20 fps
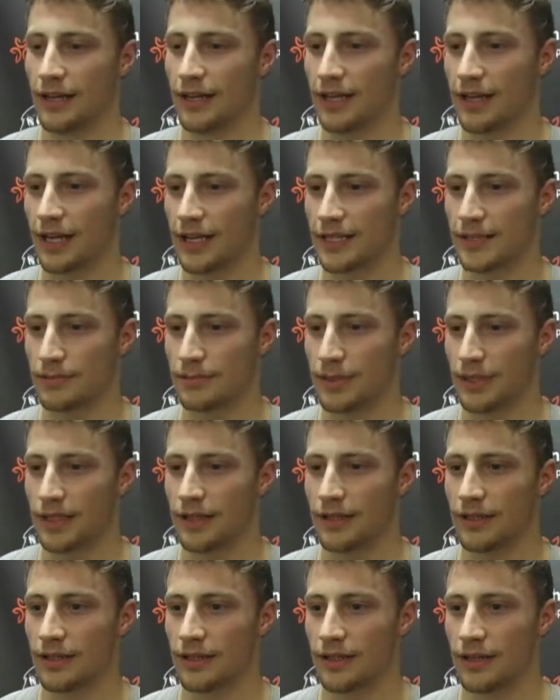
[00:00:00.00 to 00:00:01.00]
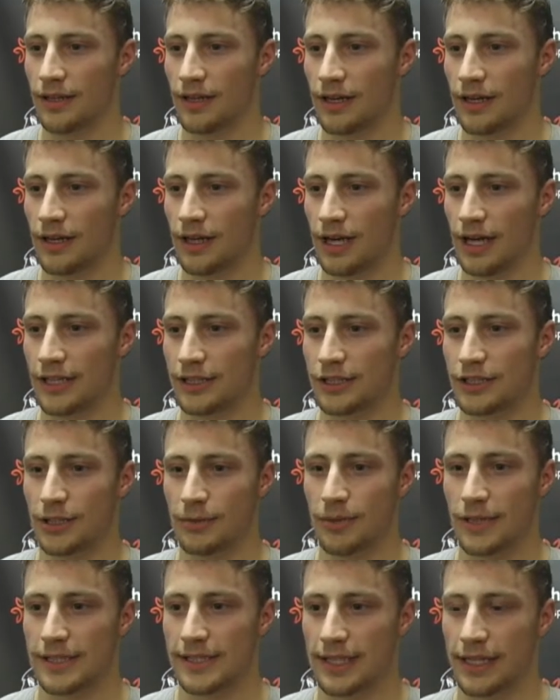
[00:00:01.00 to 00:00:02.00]
It hasn't been as
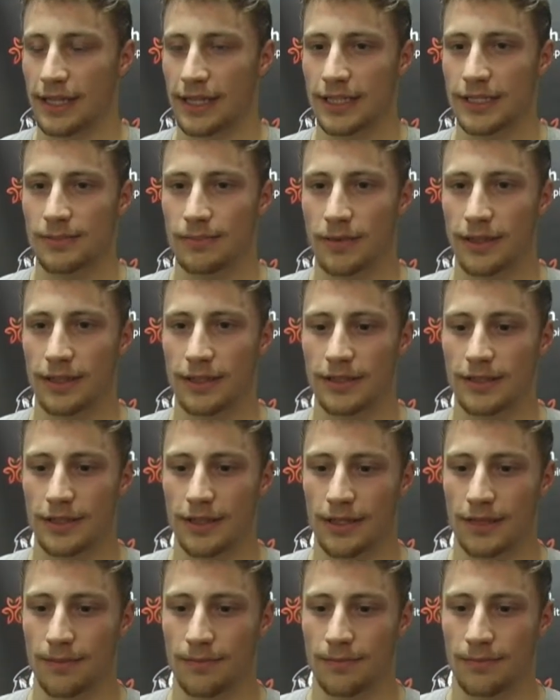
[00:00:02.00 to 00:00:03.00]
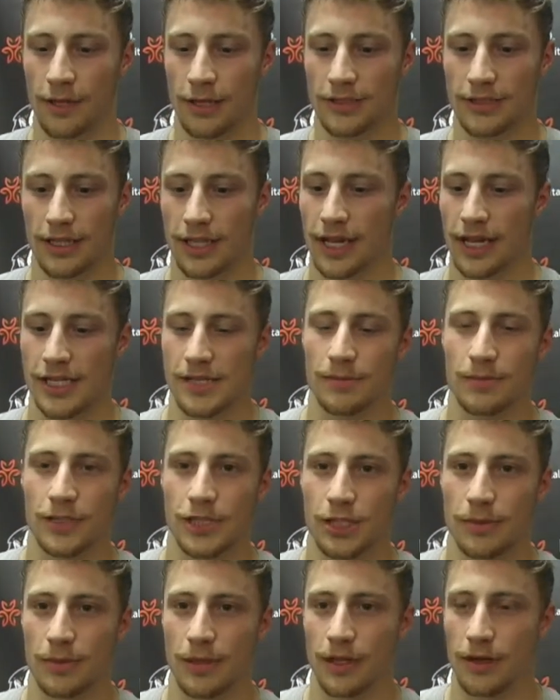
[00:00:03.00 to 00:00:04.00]
chippy as it has, but not saying it hasn't
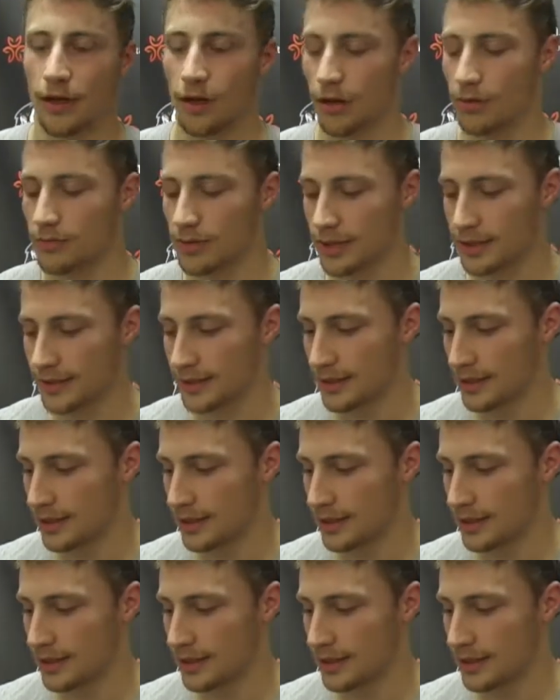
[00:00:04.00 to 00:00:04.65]
been chippy at all, but